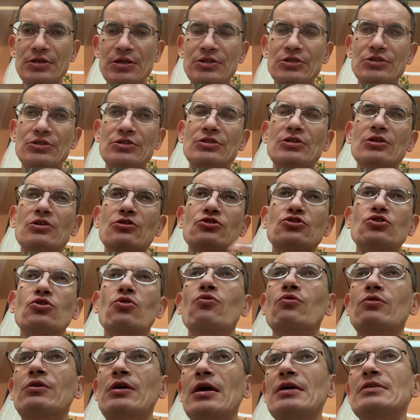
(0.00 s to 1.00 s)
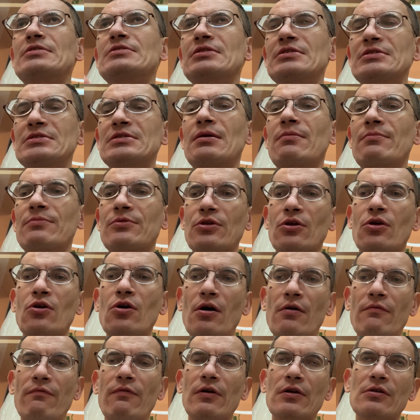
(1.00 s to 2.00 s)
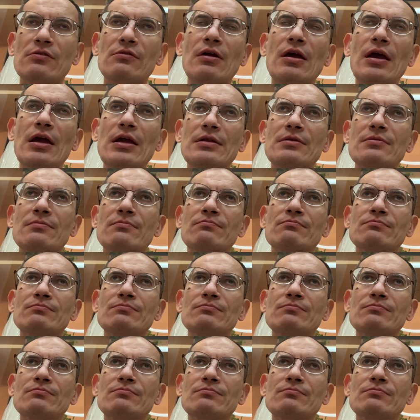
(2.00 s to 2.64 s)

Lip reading: It still showcases something of a great